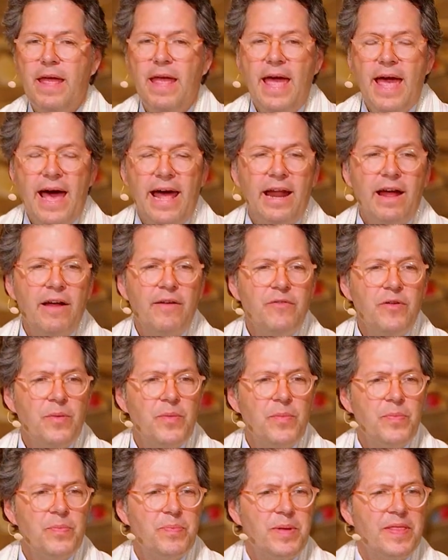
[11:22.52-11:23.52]
And I've
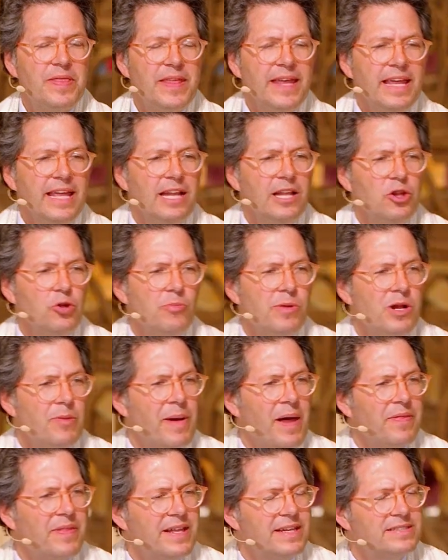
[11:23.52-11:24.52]
been thinking a little bit
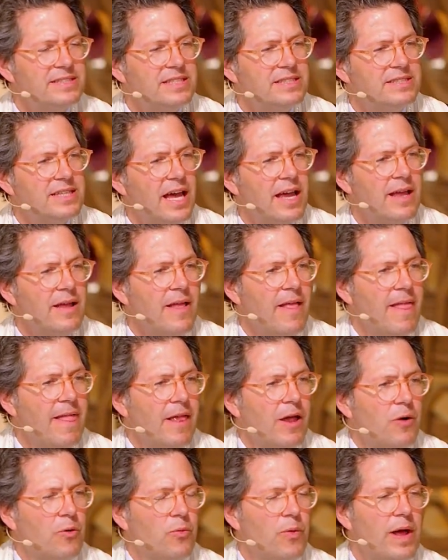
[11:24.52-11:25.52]
about this as I
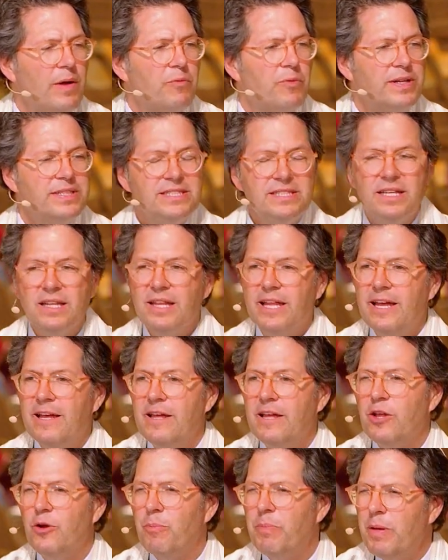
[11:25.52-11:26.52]
read
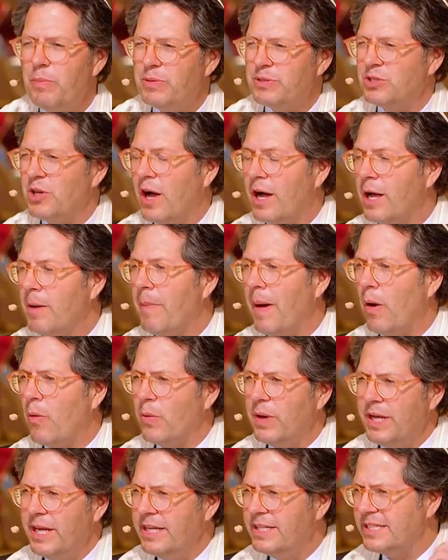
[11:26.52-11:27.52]
recently, people talk about
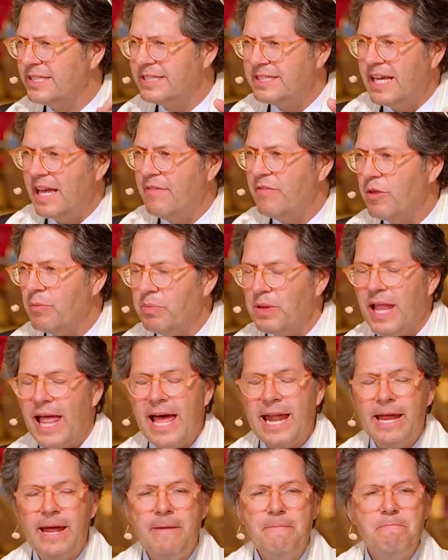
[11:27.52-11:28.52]
we need to save the
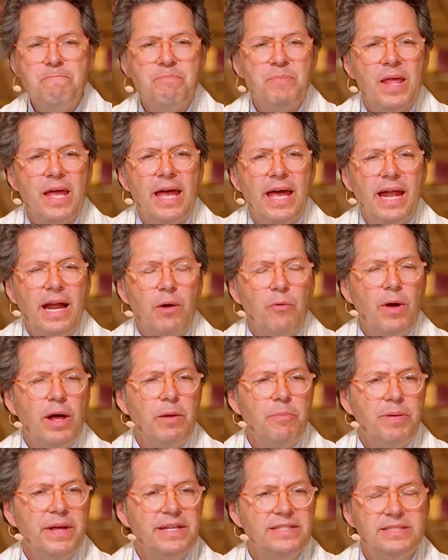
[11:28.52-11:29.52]
planet. And I read a
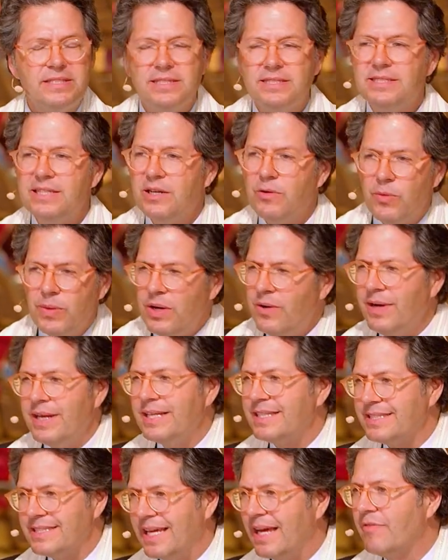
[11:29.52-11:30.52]
piece that said, we don't need
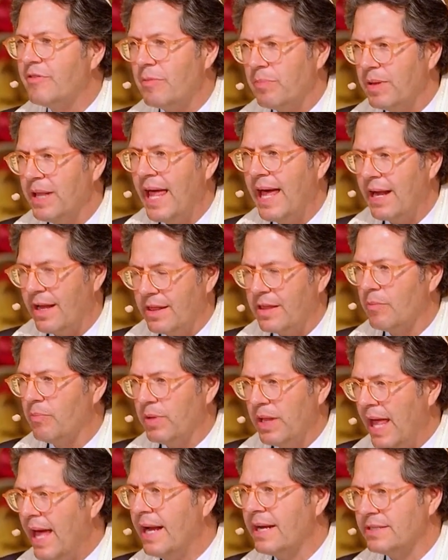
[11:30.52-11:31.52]
to save the planet. The
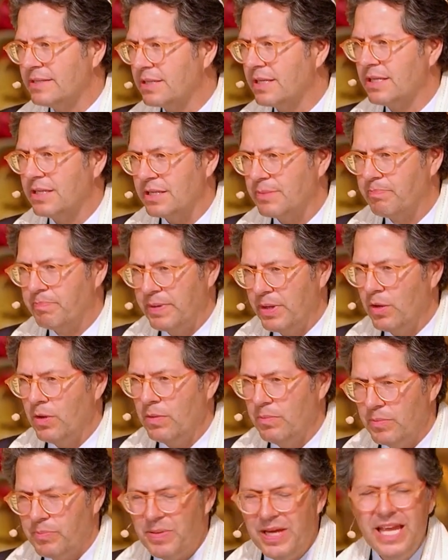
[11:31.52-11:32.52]
planet's going to
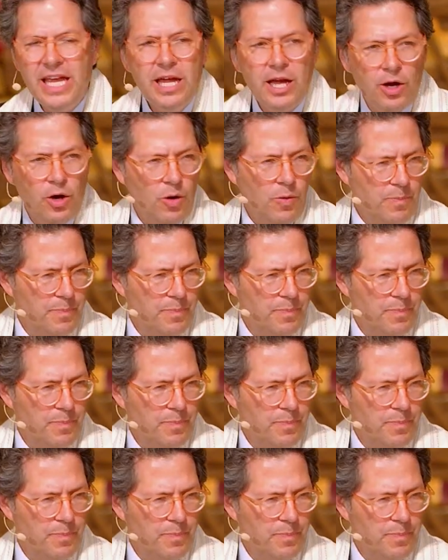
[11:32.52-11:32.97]
be here.